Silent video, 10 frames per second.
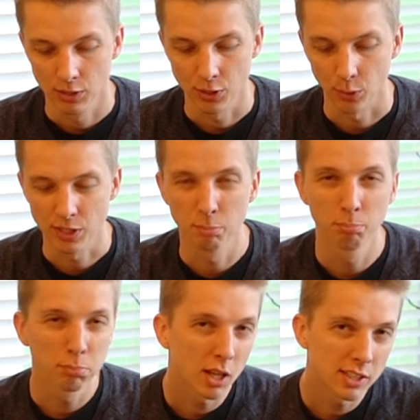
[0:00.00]
So it's a
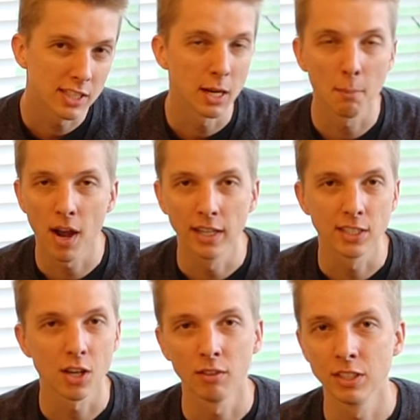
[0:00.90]
plus and a
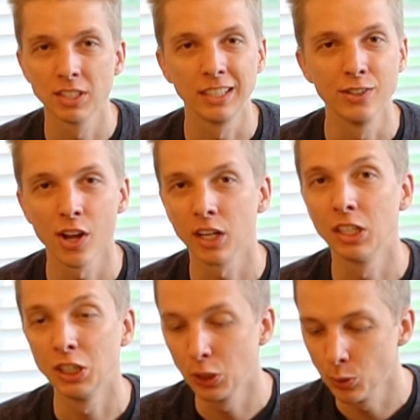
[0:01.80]
minus. Obviously, you're not
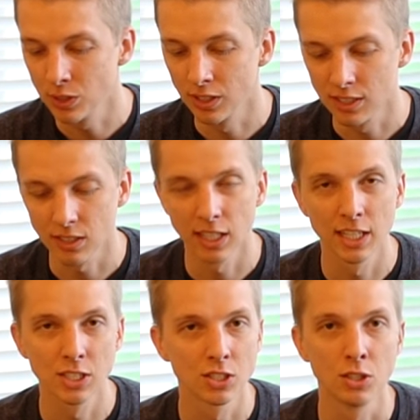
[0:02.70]
going to use this
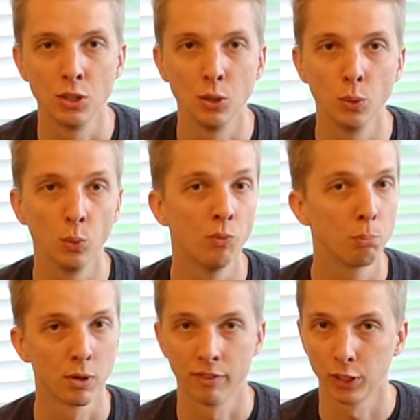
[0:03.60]
lens to do
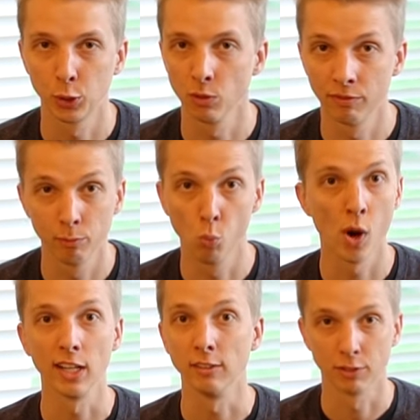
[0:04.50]
professional
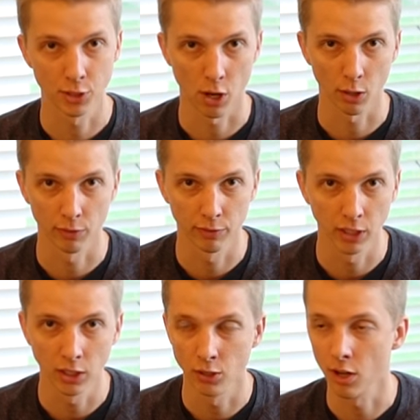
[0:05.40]
wedding
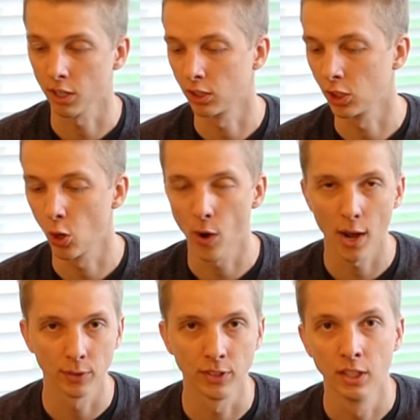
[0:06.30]
photography. You're not going to go
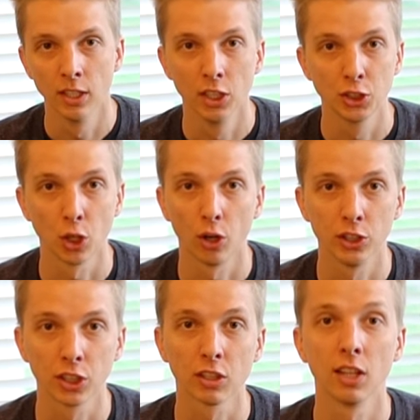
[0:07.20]
out and
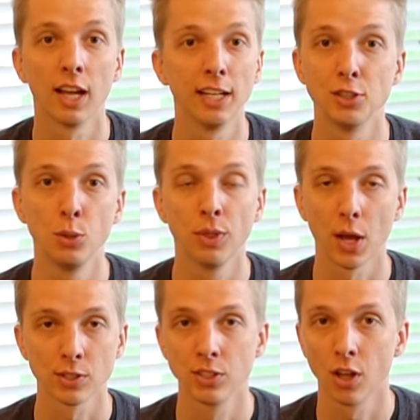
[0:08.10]
charge a client
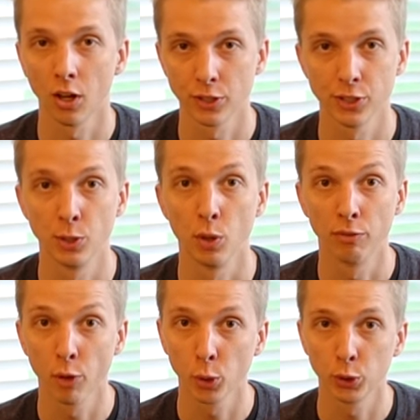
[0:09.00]
$2,000 to do a
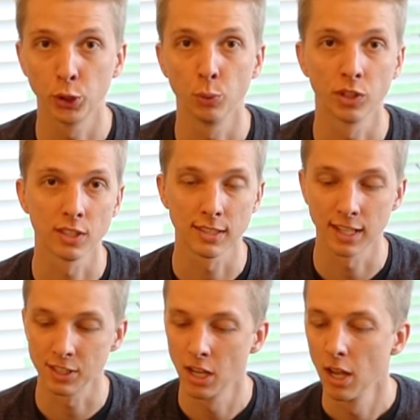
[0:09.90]
photo shoot with this
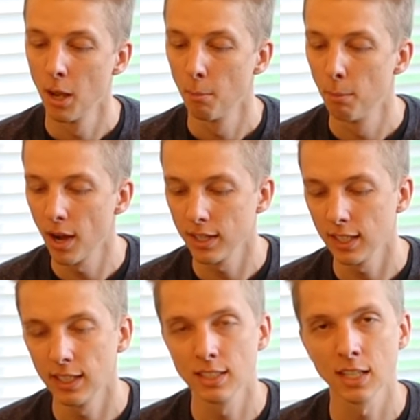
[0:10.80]
lens, but
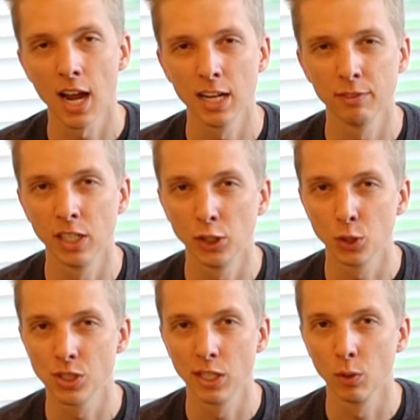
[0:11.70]
it is kind of an
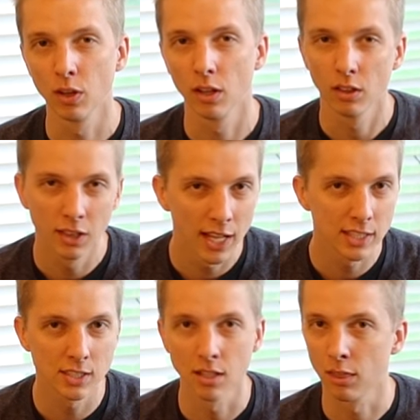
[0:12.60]
interesting
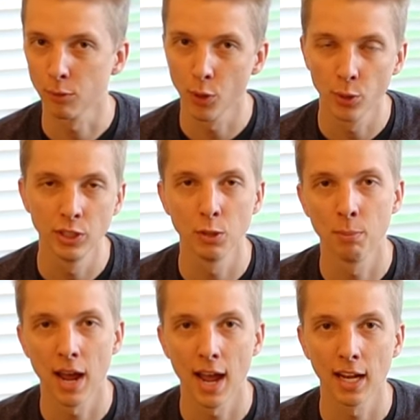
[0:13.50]
lens to throw in your
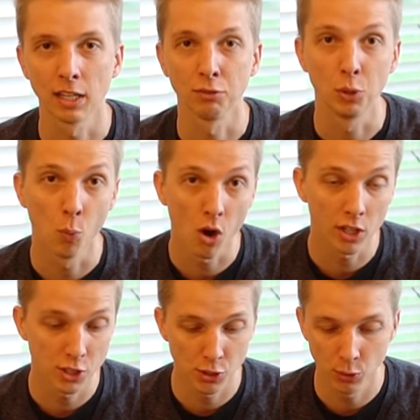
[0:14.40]
bag if you
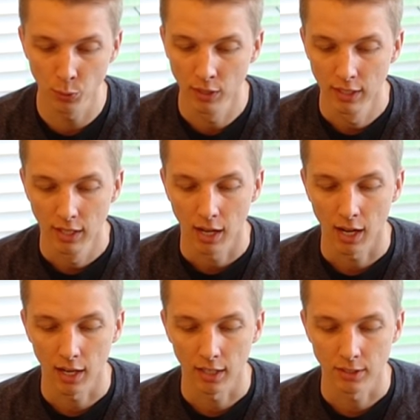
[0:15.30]
wanted to,
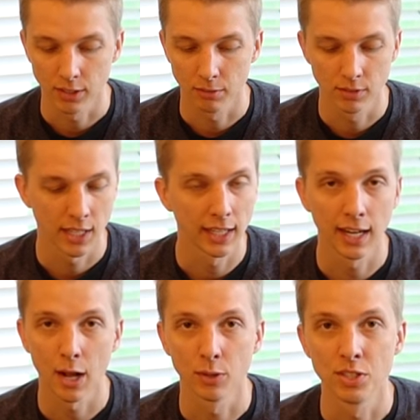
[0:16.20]
uh, to take it
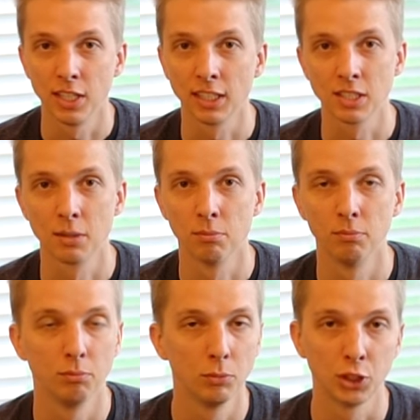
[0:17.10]
out and take
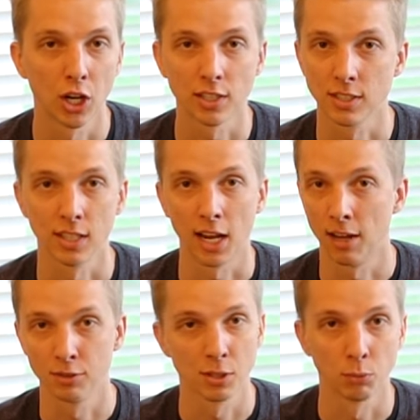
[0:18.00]
some shots that
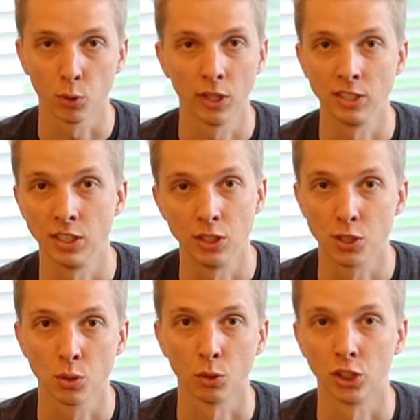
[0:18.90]
have some crazy
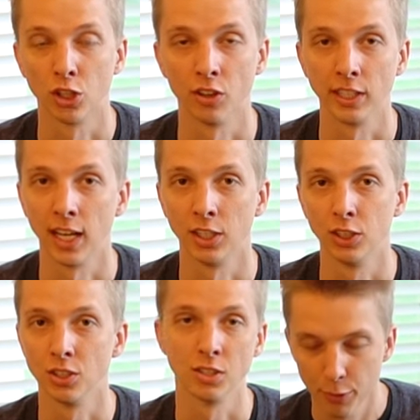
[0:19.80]
distortion on the edges.